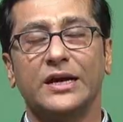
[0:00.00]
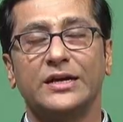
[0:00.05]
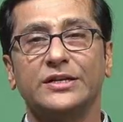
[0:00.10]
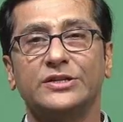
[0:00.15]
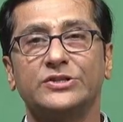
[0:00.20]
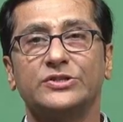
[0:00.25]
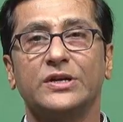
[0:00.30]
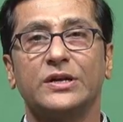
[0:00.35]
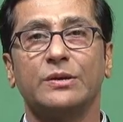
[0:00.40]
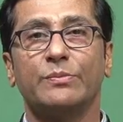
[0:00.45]
are the
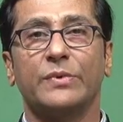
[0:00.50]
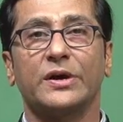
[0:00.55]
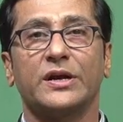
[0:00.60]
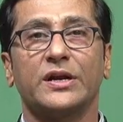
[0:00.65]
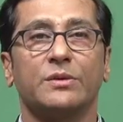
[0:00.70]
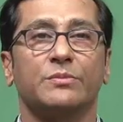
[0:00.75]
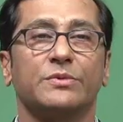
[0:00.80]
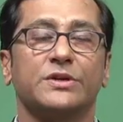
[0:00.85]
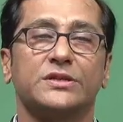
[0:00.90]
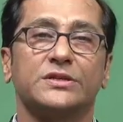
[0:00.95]
additional
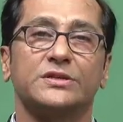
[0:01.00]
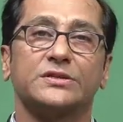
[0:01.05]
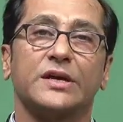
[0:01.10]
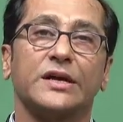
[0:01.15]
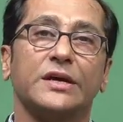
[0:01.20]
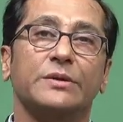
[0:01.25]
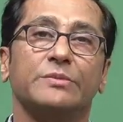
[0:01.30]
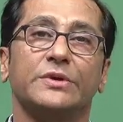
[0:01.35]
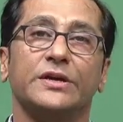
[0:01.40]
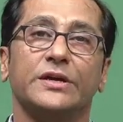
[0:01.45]

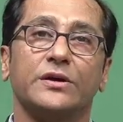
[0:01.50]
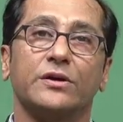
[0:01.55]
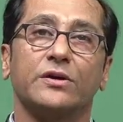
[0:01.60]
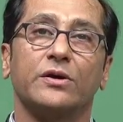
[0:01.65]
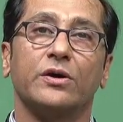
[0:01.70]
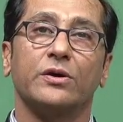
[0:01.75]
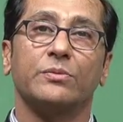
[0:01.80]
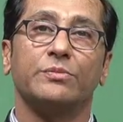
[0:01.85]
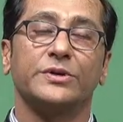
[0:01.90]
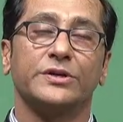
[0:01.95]
parameters can be
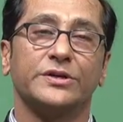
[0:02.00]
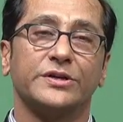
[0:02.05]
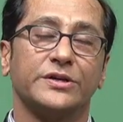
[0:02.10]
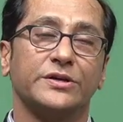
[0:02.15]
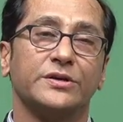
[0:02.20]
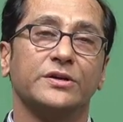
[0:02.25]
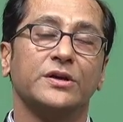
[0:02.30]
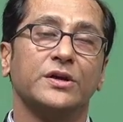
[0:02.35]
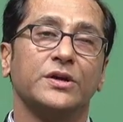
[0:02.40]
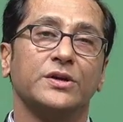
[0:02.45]

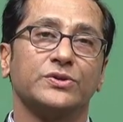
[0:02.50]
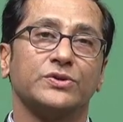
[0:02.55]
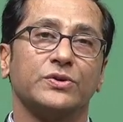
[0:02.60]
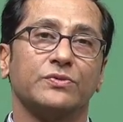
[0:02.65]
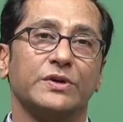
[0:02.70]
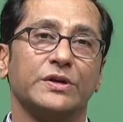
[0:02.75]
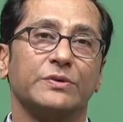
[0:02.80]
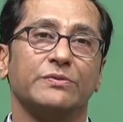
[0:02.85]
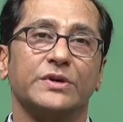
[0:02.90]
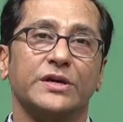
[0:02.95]
incorporated
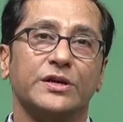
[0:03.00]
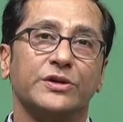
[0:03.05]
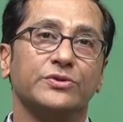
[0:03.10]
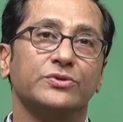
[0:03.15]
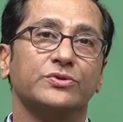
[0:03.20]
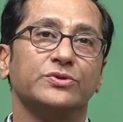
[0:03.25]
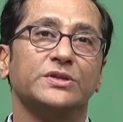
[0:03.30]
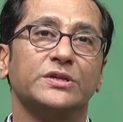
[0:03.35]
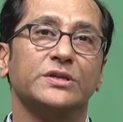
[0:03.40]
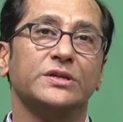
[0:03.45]
so when we are
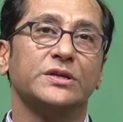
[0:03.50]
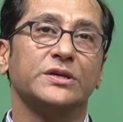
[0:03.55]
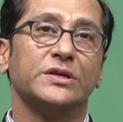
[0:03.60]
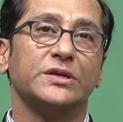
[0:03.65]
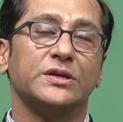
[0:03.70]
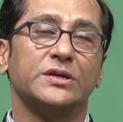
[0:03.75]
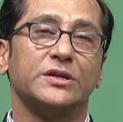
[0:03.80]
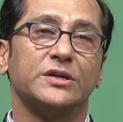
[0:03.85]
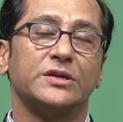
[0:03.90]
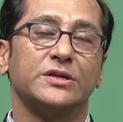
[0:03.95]
using
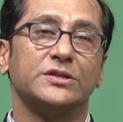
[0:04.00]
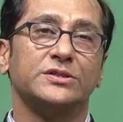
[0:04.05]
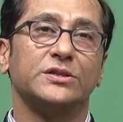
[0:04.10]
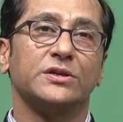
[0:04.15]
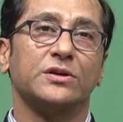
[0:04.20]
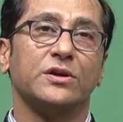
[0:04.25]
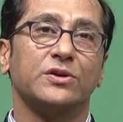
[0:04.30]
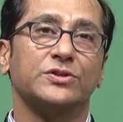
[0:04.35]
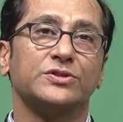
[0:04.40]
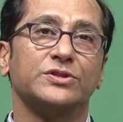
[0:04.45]
the
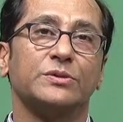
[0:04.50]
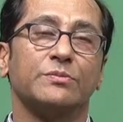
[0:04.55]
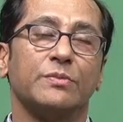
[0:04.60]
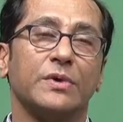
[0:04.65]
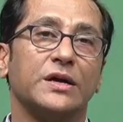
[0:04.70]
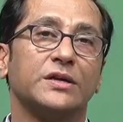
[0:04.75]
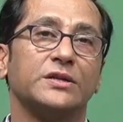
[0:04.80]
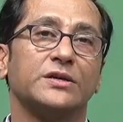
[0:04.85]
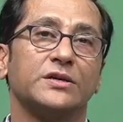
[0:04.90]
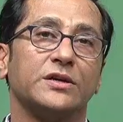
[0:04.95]
digit logic
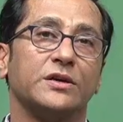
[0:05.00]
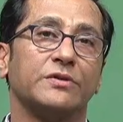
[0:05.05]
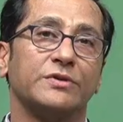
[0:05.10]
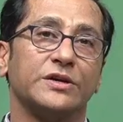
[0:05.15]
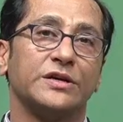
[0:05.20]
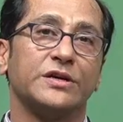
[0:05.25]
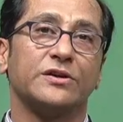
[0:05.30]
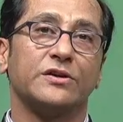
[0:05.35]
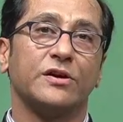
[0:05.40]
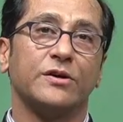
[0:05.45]
method or
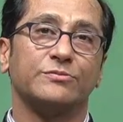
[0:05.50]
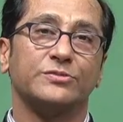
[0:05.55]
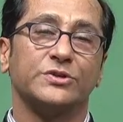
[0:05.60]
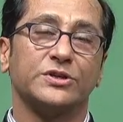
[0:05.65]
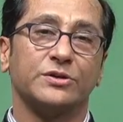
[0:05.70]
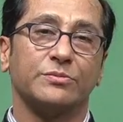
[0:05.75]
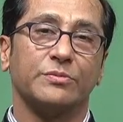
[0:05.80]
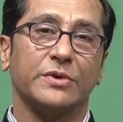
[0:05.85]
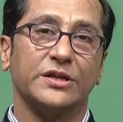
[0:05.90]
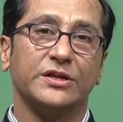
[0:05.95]
weighted
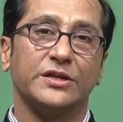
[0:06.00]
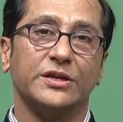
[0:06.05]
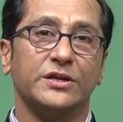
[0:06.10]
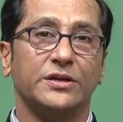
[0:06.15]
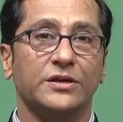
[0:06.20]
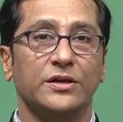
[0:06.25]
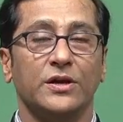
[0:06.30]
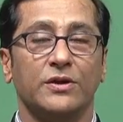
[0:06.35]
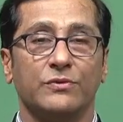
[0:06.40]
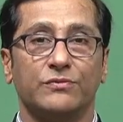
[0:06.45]
object
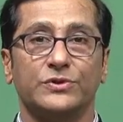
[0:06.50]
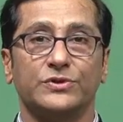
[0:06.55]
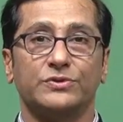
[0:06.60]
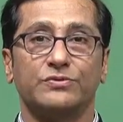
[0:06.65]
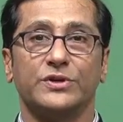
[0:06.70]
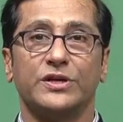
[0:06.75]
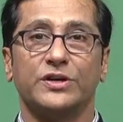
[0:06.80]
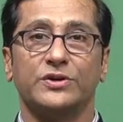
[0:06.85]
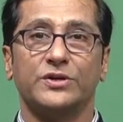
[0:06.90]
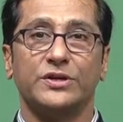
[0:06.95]
method
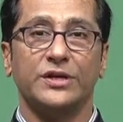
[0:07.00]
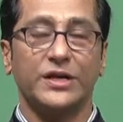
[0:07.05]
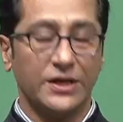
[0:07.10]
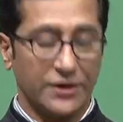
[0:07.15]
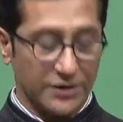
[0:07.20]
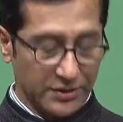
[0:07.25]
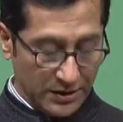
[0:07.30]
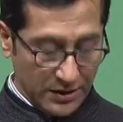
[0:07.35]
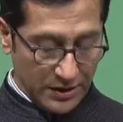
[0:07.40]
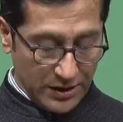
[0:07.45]
which we had
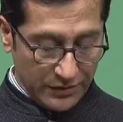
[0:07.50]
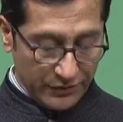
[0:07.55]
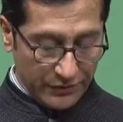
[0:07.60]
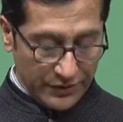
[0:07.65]
done